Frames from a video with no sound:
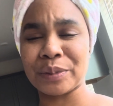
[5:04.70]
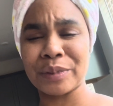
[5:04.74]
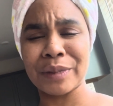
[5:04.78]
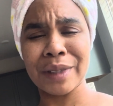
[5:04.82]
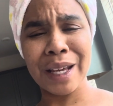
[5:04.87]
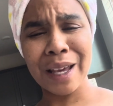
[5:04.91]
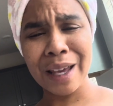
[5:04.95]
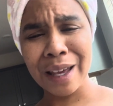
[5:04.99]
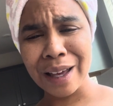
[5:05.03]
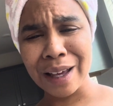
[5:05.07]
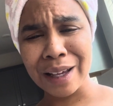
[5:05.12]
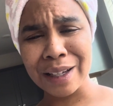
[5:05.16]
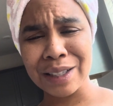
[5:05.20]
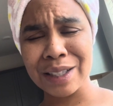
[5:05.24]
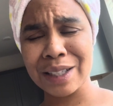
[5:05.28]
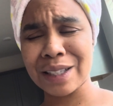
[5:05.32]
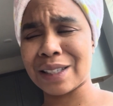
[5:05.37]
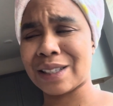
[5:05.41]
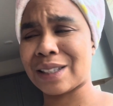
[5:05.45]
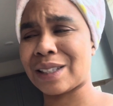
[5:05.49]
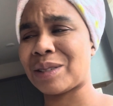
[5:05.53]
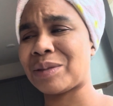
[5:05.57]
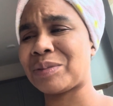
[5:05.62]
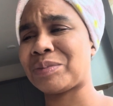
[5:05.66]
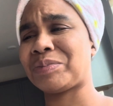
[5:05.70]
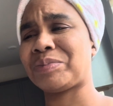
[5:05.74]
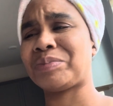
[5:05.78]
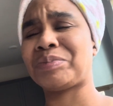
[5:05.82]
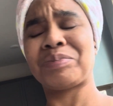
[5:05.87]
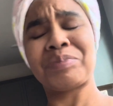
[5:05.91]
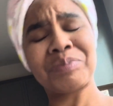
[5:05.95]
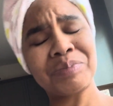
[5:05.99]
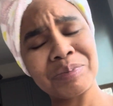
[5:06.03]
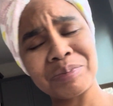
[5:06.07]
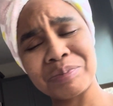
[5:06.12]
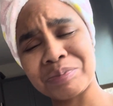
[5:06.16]
yeah, just,
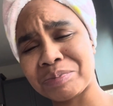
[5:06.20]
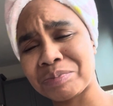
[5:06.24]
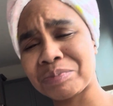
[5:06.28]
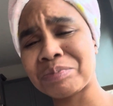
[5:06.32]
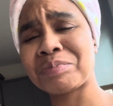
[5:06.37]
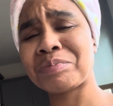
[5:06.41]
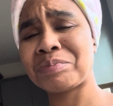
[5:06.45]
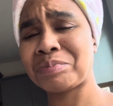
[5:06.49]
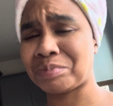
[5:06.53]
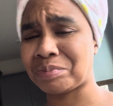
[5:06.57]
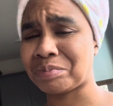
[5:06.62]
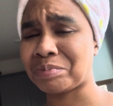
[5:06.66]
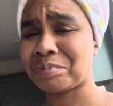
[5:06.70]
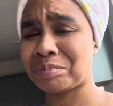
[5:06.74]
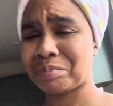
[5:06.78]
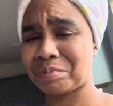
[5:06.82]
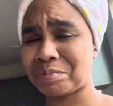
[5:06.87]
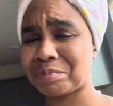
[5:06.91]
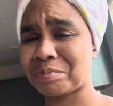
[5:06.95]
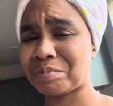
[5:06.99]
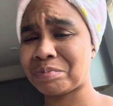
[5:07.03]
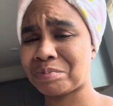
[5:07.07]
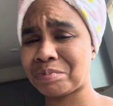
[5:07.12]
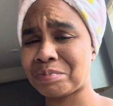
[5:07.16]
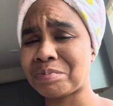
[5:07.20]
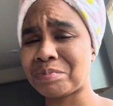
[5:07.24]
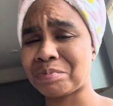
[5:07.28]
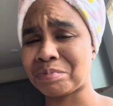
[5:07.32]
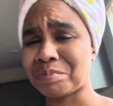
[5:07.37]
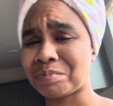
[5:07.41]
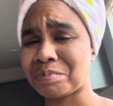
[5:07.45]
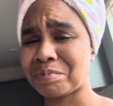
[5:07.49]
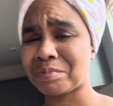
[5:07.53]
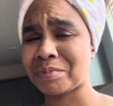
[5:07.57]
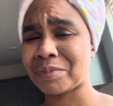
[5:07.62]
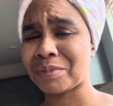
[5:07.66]
mm-hmm, mm-hmm,
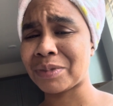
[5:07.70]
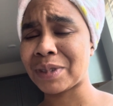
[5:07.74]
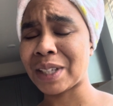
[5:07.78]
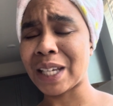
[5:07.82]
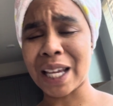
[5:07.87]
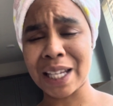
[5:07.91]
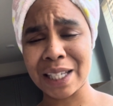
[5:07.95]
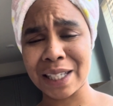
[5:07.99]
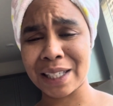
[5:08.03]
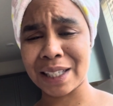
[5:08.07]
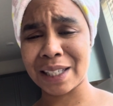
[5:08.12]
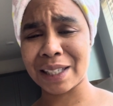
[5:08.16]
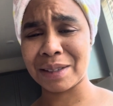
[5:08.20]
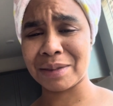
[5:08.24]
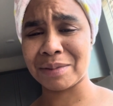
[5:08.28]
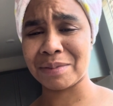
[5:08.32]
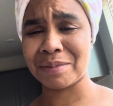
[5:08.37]
yes.